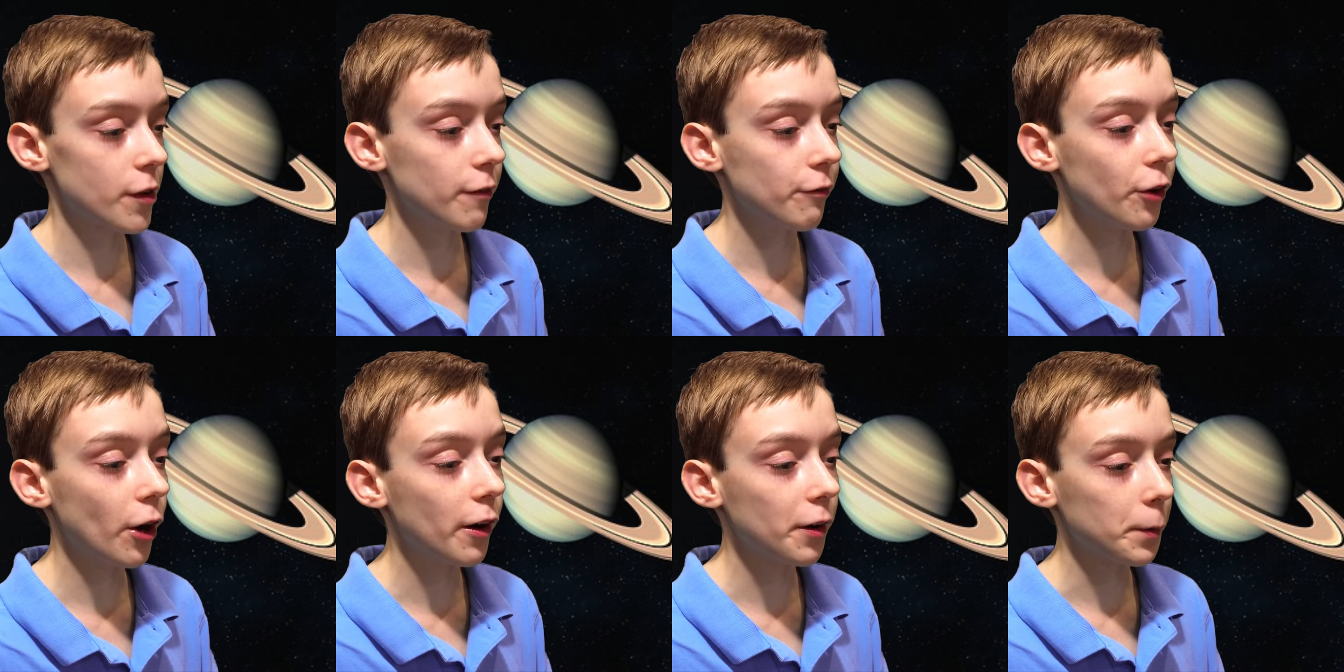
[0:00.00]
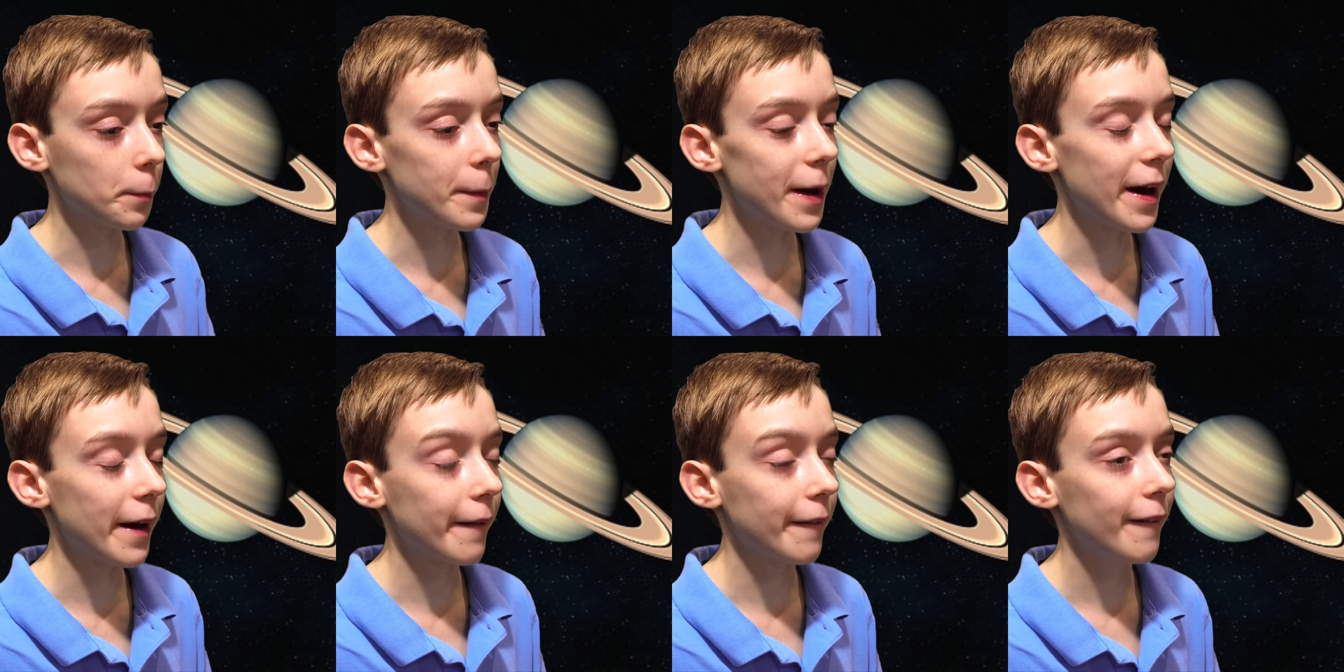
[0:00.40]
of dark
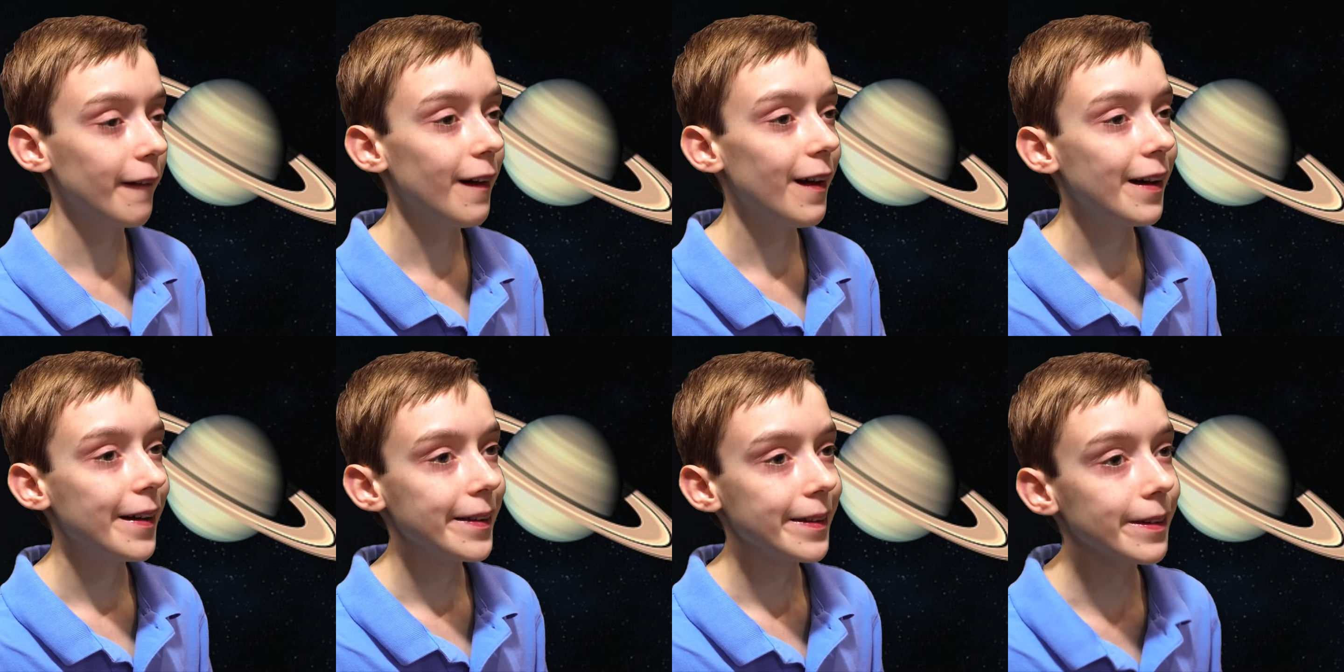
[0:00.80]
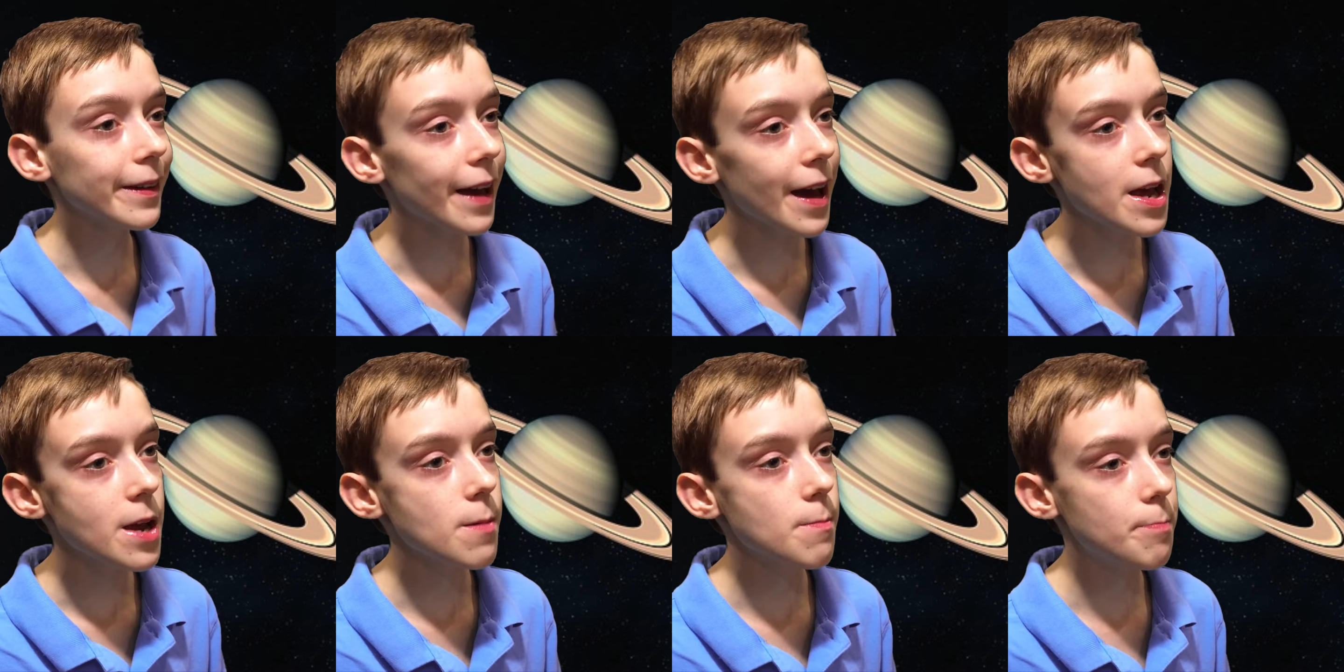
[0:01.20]
matter,
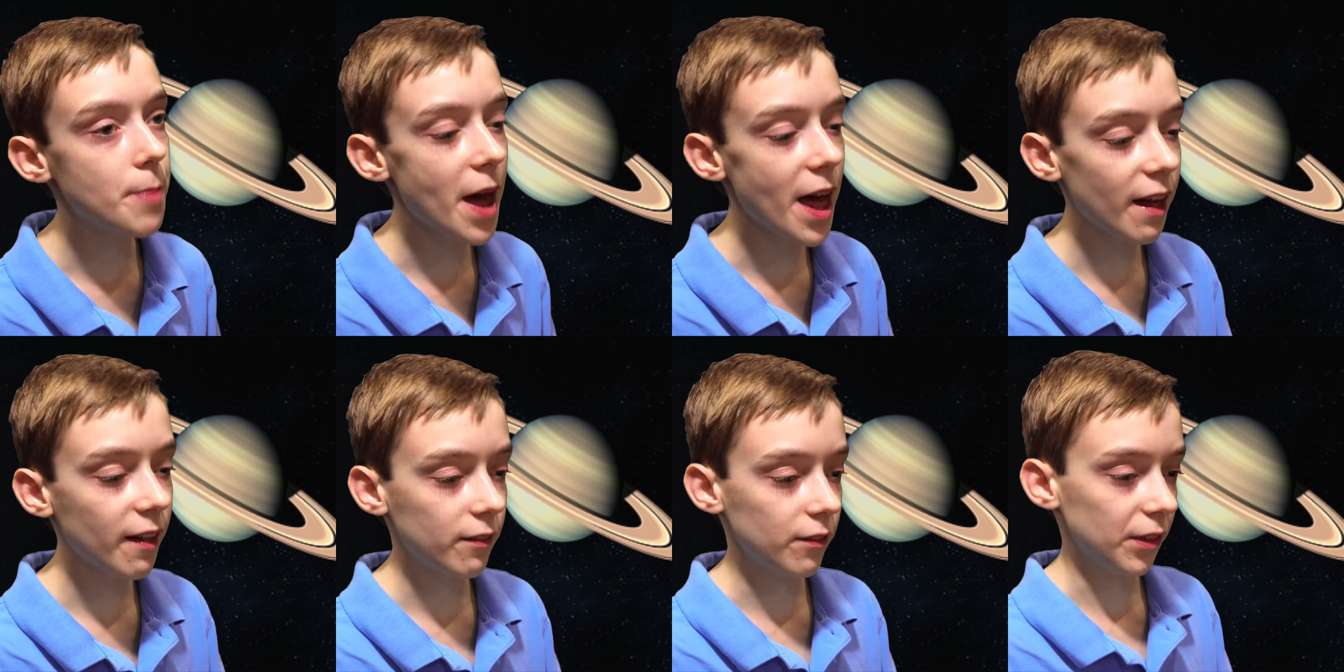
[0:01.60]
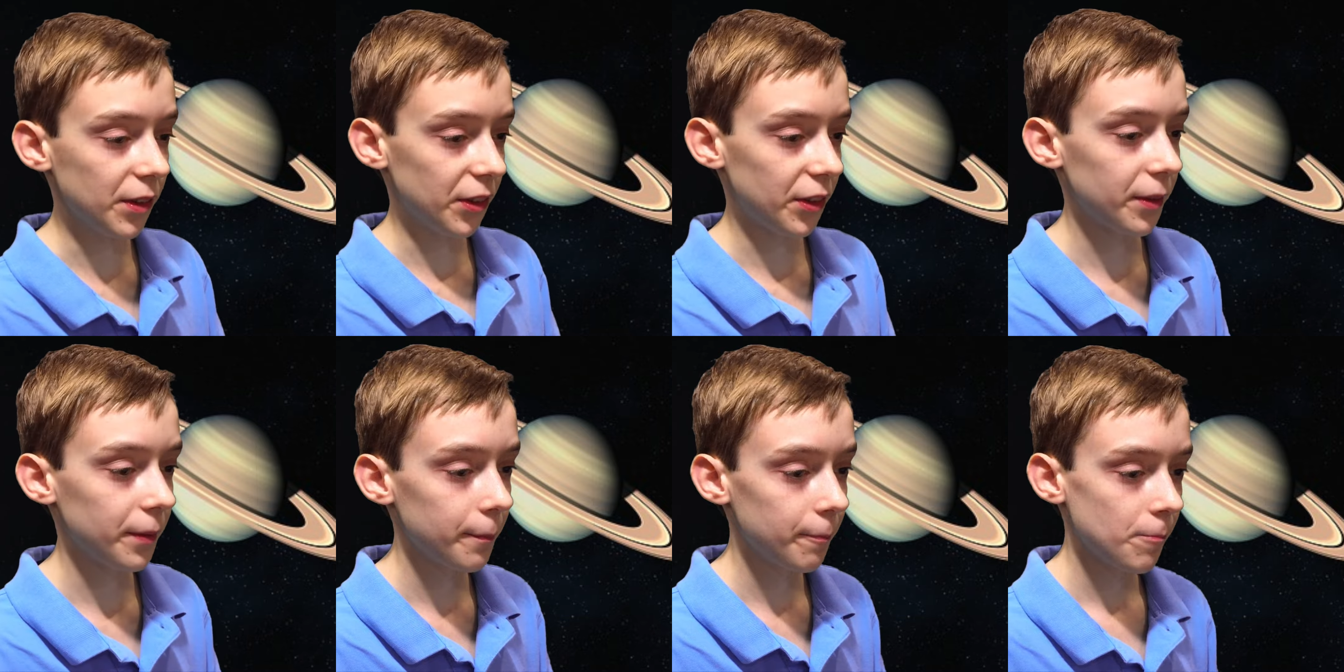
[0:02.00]
light
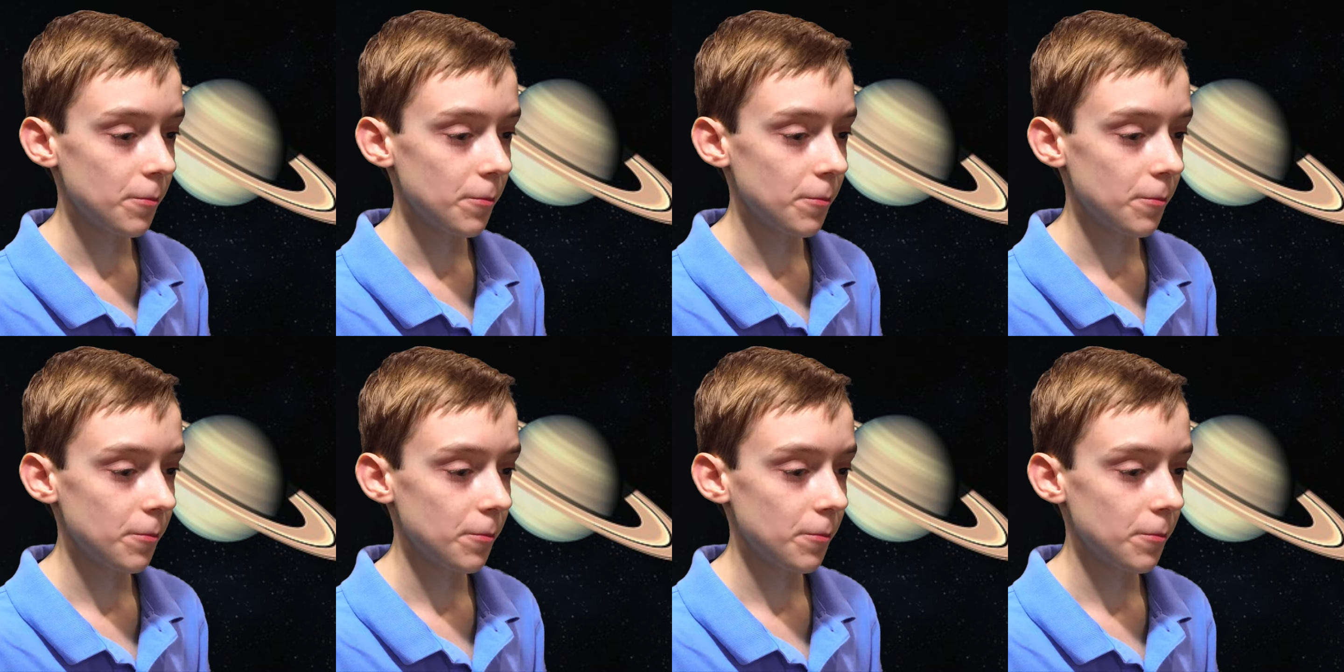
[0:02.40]
bends.